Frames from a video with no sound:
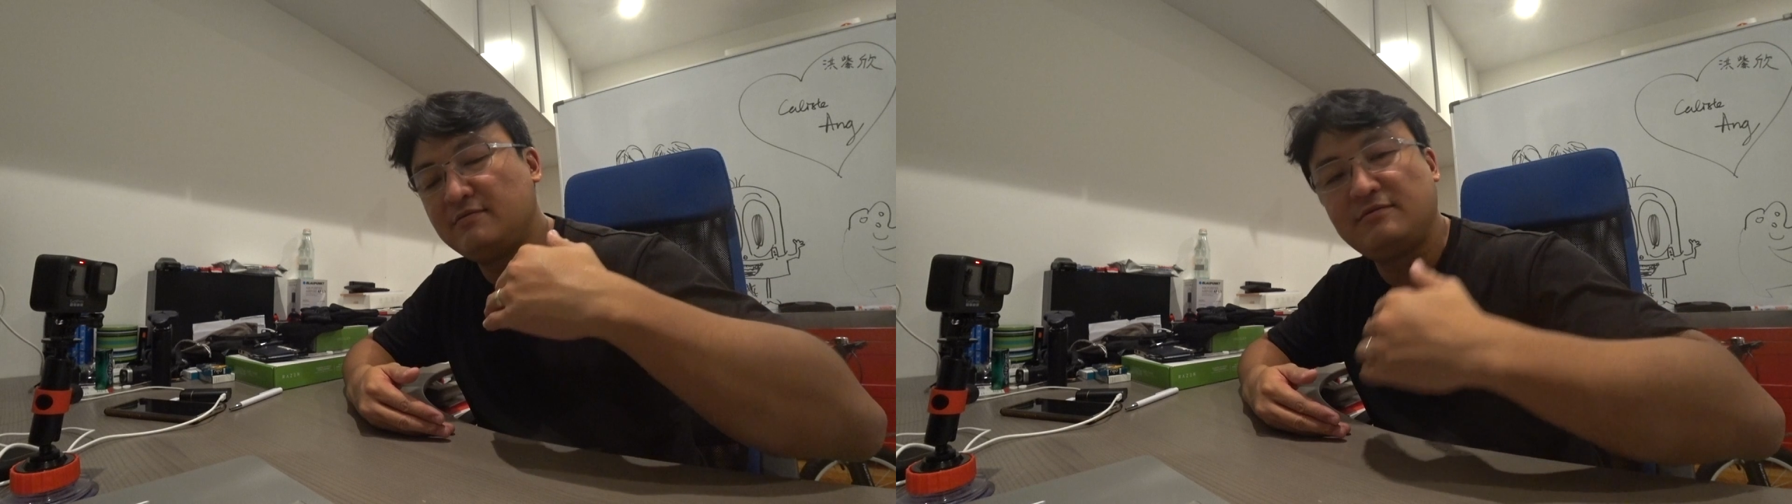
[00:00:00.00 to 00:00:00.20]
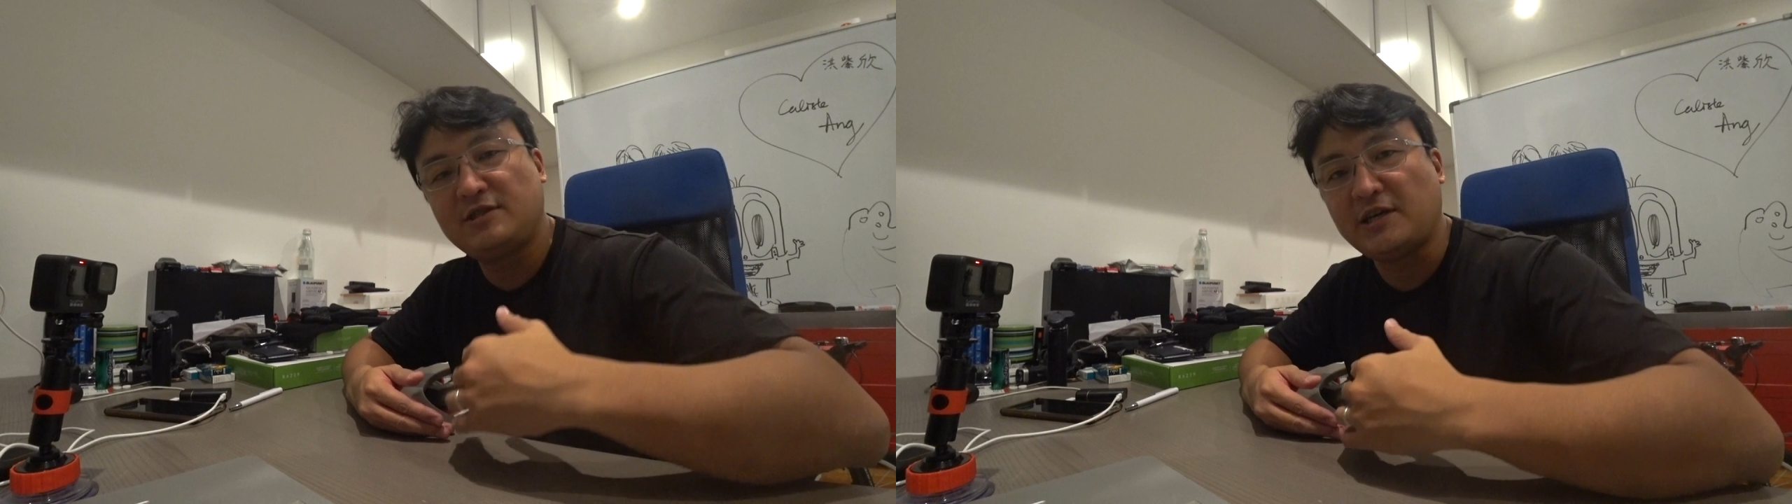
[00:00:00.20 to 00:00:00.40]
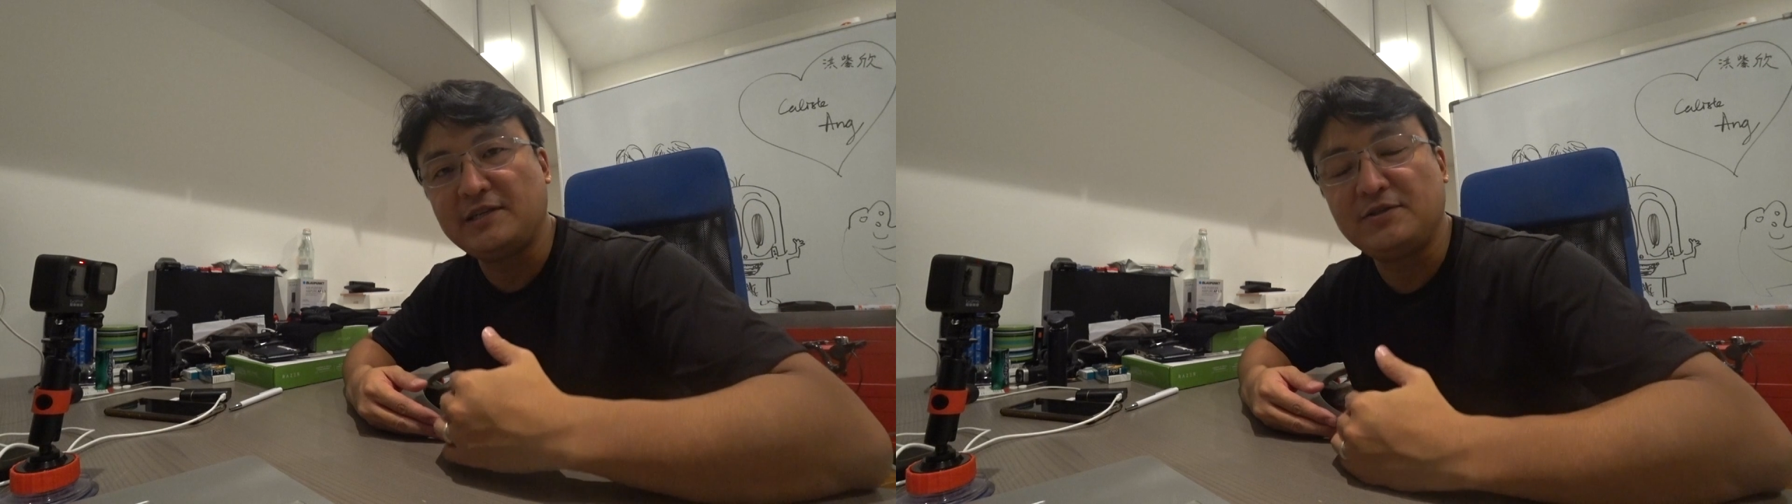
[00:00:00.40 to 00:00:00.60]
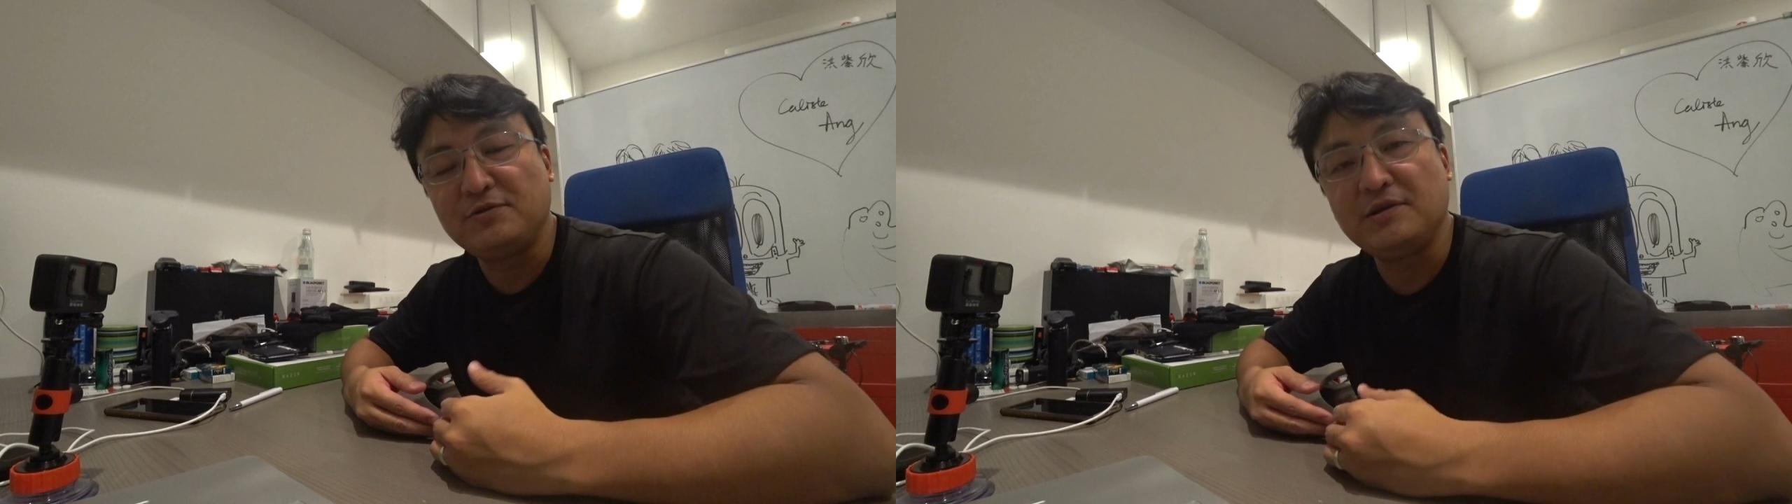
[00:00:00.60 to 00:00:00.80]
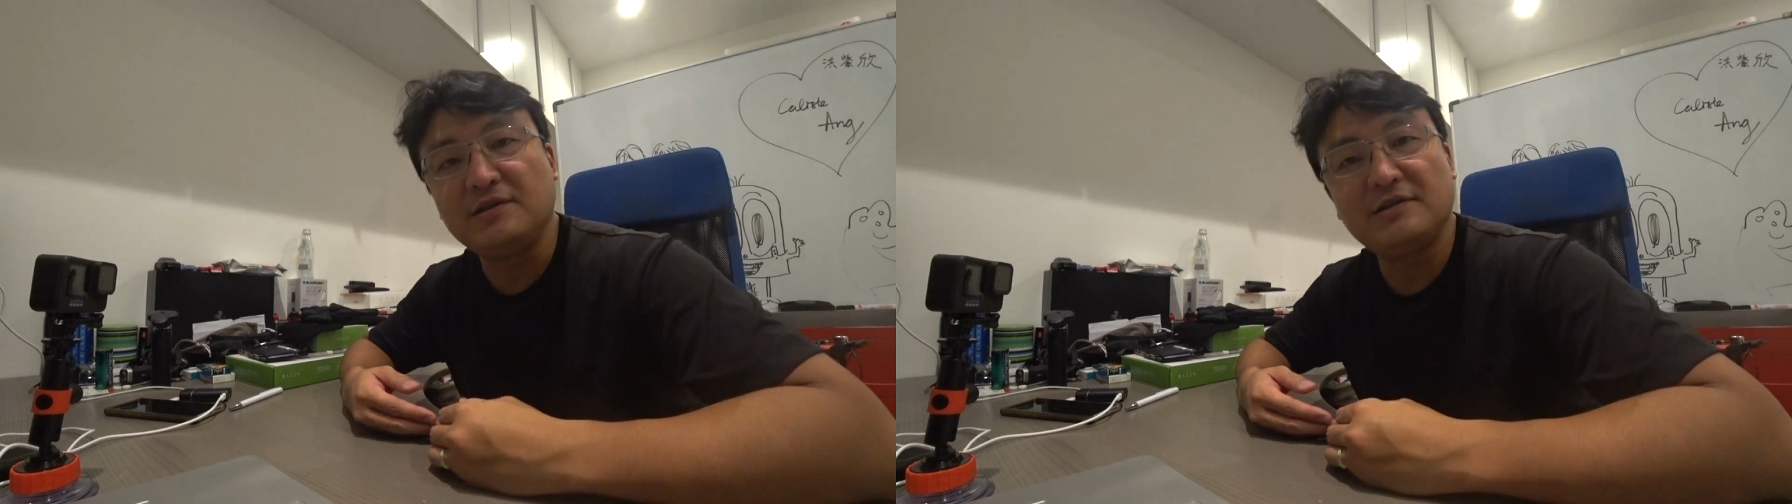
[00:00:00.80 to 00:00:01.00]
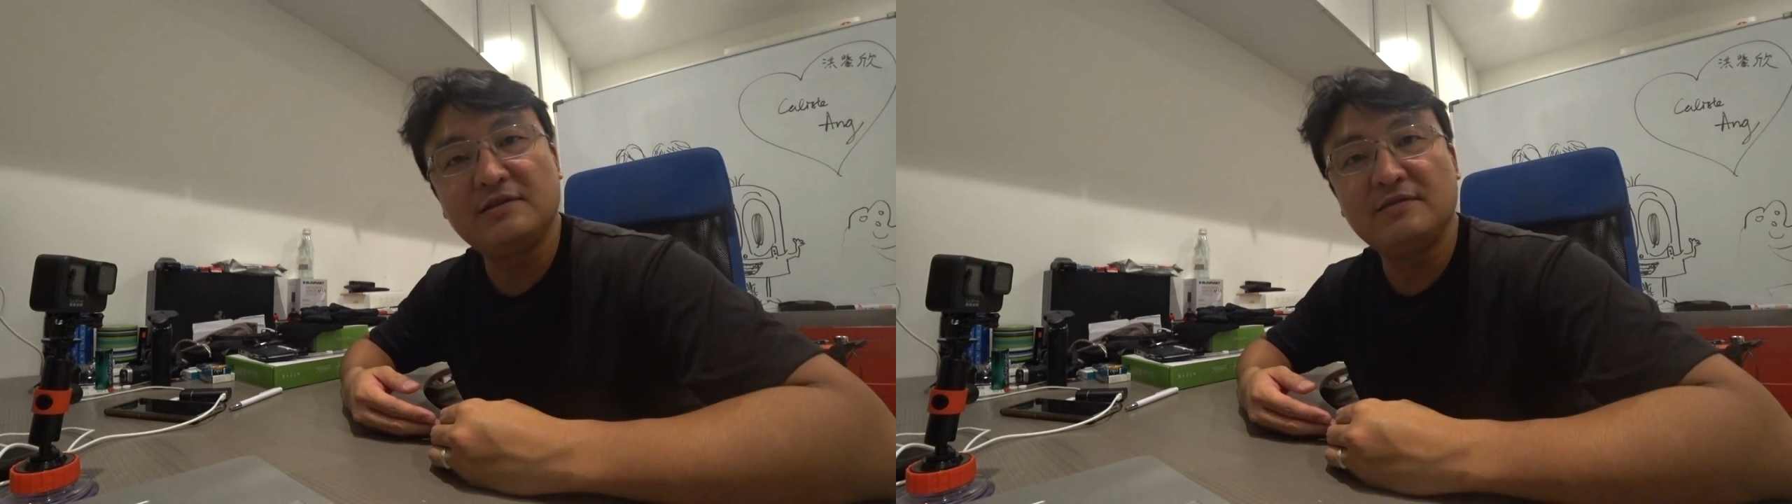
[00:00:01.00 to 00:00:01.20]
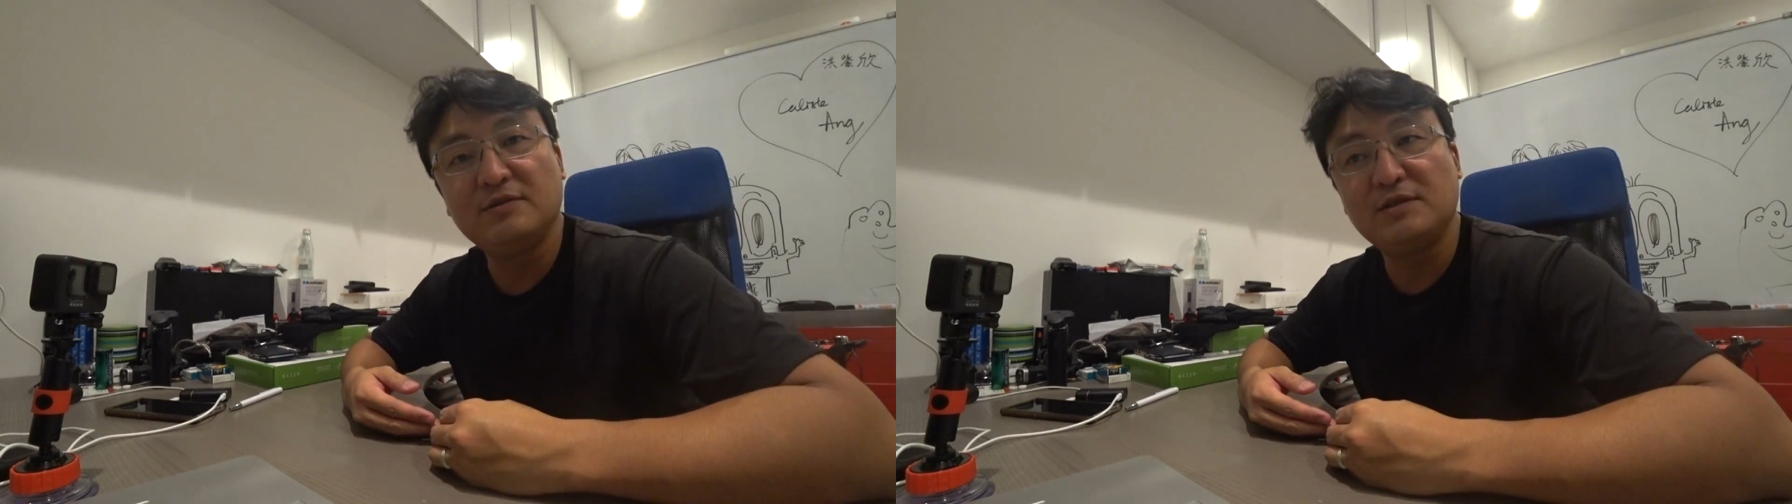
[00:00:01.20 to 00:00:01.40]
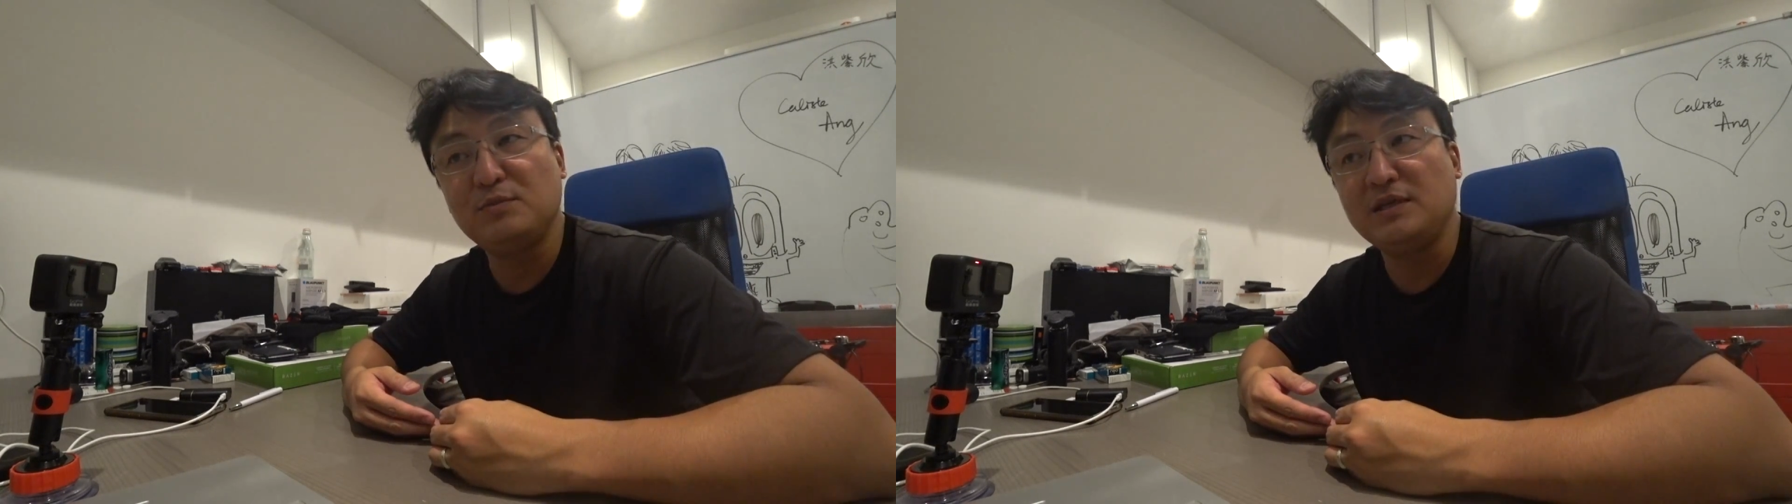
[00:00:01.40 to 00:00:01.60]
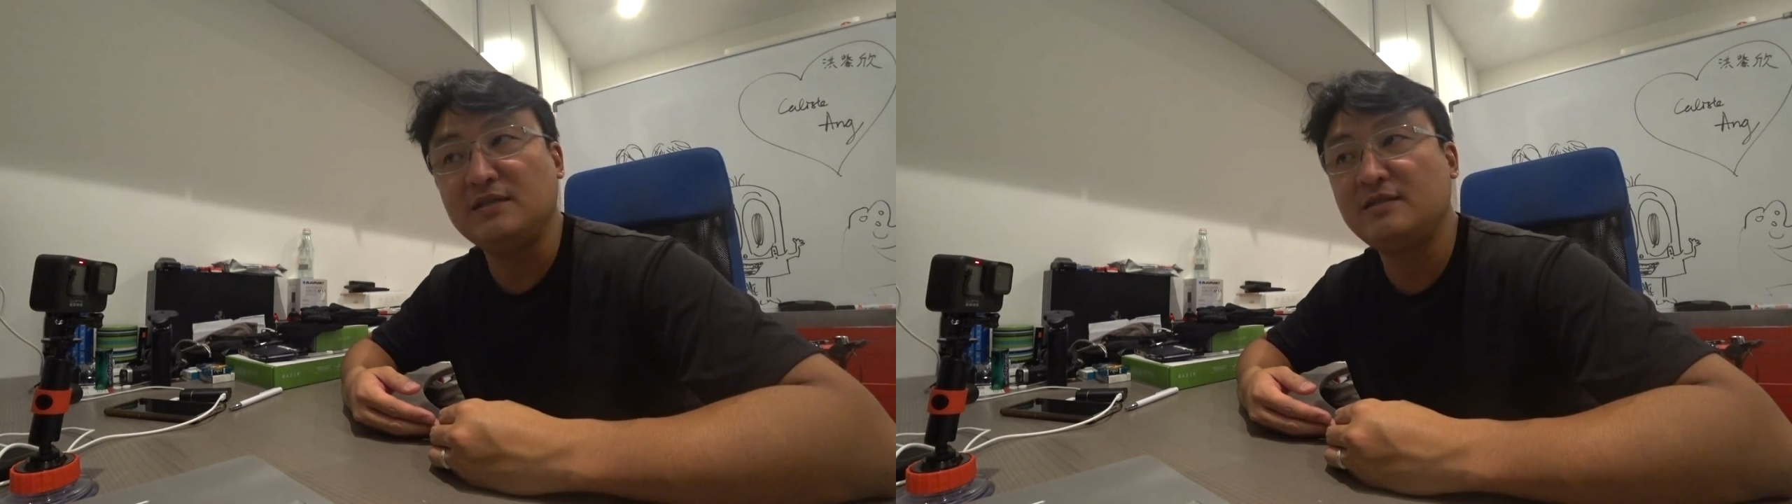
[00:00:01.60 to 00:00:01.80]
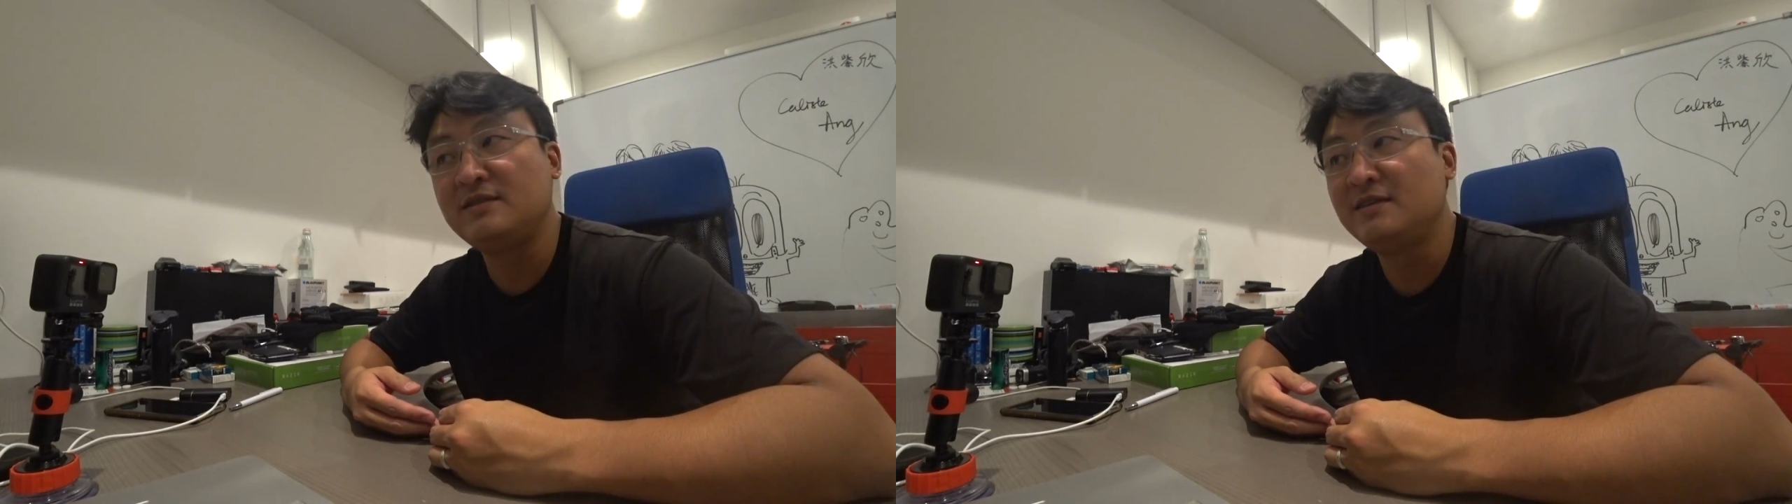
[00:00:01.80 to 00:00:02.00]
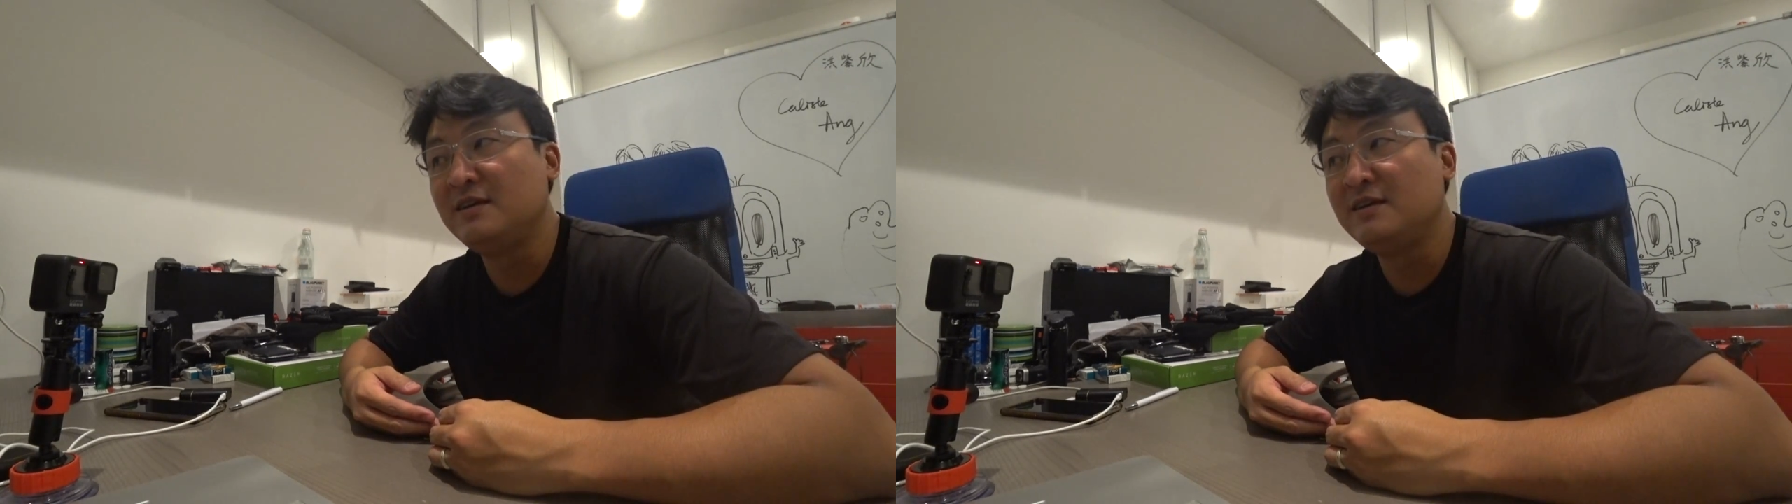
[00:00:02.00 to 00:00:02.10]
Chinese New Year, which means